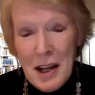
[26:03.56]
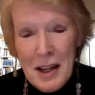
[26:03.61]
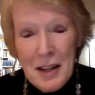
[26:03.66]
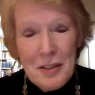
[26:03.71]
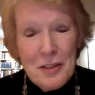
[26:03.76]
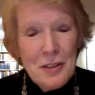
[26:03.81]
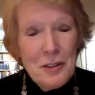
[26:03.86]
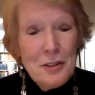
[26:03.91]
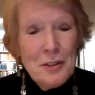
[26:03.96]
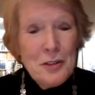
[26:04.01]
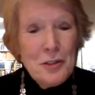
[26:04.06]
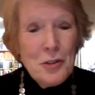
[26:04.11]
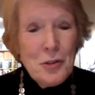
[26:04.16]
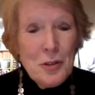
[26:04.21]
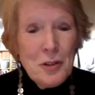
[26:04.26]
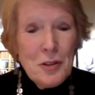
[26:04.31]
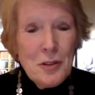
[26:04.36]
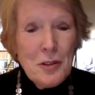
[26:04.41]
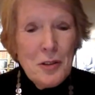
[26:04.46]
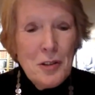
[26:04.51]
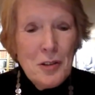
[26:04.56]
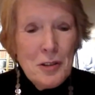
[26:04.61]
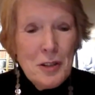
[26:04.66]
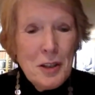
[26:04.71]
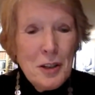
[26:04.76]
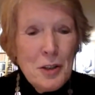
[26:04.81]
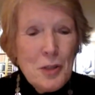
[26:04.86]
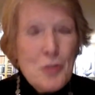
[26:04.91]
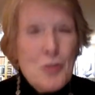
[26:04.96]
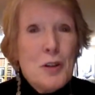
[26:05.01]
guises during the long
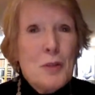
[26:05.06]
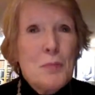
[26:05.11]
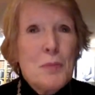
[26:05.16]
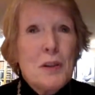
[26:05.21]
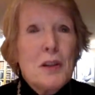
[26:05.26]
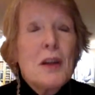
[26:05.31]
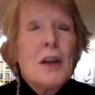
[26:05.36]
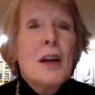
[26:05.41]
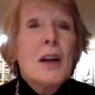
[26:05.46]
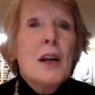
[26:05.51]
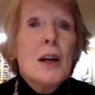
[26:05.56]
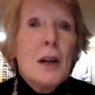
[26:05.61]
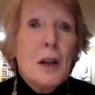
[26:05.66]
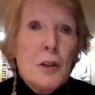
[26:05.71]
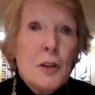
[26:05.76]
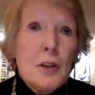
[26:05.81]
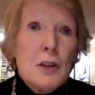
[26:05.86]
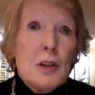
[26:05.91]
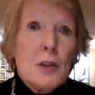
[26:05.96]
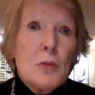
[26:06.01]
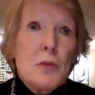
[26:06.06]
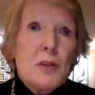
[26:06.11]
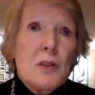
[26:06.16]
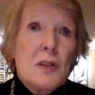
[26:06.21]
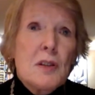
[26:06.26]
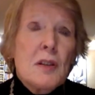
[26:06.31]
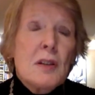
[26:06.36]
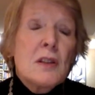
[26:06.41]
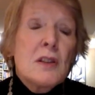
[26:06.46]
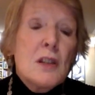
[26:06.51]
history, but I think there was
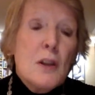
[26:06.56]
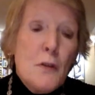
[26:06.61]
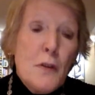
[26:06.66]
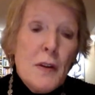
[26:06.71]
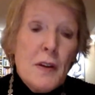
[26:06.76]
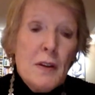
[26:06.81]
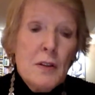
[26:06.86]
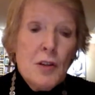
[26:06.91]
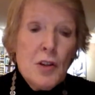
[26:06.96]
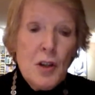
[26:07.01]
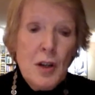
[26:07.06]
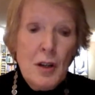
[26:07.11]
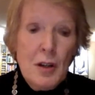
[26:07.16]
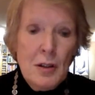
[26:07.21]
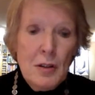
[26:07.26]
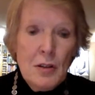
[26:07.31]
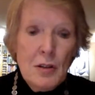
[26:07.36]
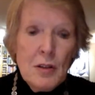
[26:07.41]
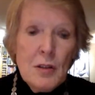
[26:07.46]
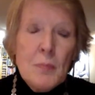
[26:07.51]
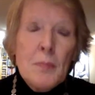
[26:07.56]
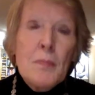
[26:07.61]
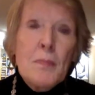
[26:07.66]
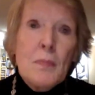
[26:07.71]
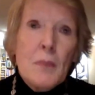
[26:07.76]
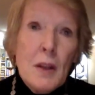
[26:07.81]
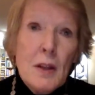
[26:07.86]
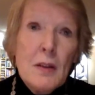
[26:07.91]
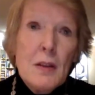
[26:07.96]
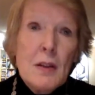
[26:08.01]
a significant change
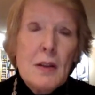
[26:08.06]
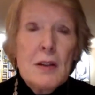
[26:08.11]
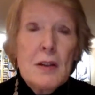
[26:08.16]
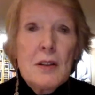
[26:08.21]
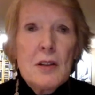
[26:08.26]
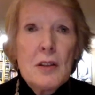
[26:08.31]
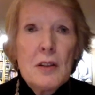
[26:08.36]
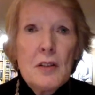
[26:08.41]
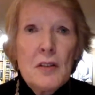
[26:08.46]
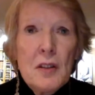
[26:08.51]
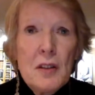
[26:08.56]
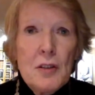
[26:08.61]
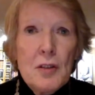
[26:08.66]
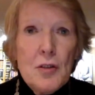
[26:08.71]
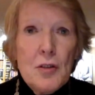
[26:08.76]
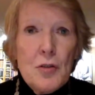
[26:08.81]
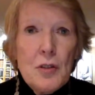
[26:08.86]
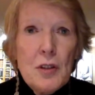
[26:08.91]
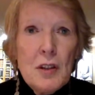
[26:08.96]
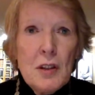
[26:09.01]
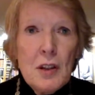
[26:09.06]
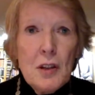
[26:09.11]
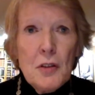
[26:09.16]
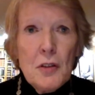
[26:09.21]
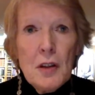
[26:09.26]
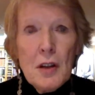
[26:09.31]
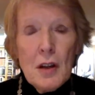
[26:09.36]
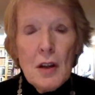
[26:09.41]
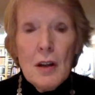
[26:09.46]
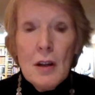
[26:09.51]
in the 19th century. And I
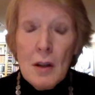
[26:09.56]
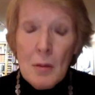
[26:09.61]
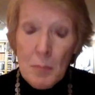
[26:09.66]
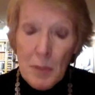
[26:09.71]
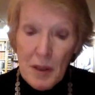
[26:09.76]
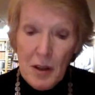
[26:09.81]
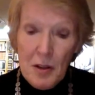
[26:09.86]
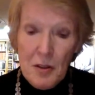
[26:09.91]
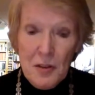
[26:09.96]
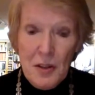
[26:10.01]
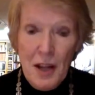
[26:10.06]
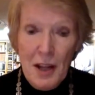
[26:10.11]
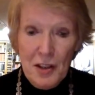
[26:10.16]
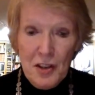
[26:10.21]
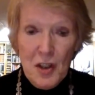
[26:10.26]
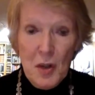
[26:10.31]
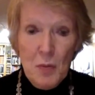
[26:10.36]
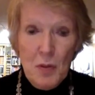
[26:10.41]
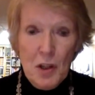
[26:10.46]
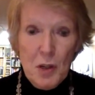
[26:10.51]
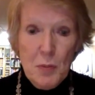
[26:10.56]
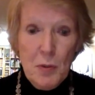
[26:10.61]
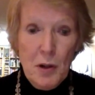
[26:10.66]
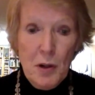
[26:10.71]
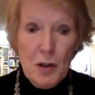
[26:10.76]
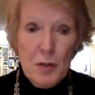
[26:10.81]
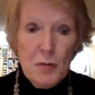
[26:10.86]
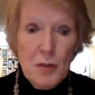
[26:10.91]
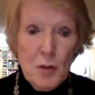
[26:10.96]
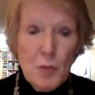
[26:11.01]
think because that's so much
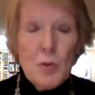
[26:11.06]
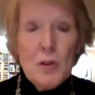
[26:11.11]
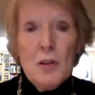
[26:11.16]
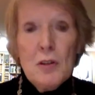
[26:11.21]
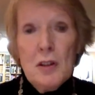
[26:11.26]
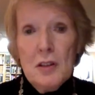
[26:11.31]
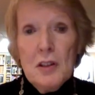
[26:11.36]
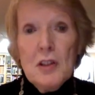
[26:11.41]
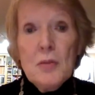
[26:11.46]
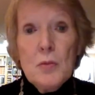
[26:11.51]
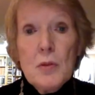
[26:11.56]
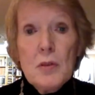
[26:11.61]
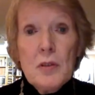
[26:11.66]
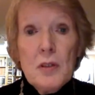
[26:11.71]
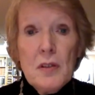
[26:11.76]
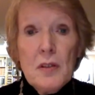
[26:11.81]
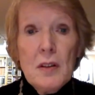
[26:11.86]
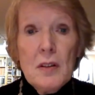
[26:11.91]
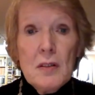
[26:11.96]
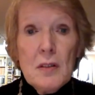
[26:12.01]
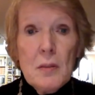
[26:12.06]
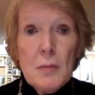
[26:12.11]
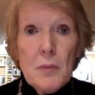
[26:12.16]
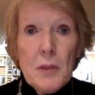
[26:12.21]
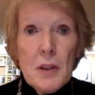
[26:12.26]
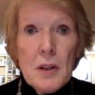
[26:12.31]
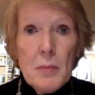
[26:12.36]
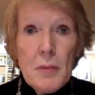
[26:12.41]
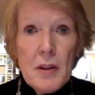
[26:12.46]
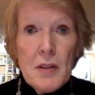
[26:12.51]
part of our world, I just want to say
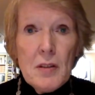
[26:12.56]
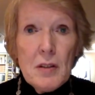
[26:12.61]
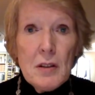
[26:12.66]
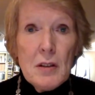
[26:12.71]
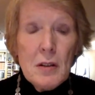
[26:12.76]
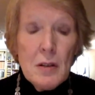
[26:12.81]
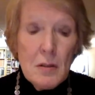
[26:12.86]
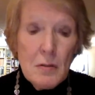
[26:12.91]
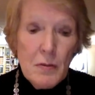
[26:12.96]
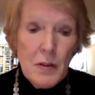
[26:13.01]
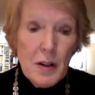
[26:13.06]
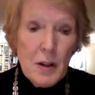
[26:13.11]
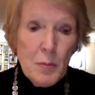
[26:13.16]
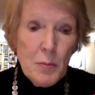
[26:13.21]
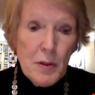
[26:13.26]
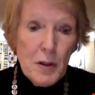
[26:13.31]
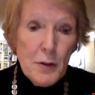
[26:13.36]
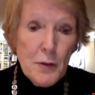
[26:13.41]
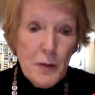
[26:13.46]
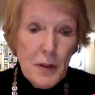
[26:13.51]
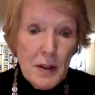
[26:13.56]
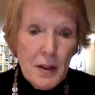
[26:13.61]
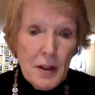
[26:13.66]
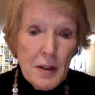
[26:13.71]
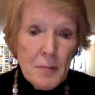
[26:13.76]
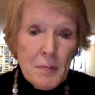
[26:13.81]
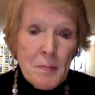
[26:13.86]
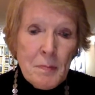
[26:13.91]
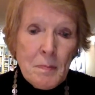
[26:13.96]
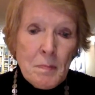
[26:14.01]
something about it very
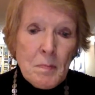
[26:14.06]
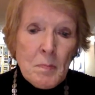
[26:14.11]
briefly.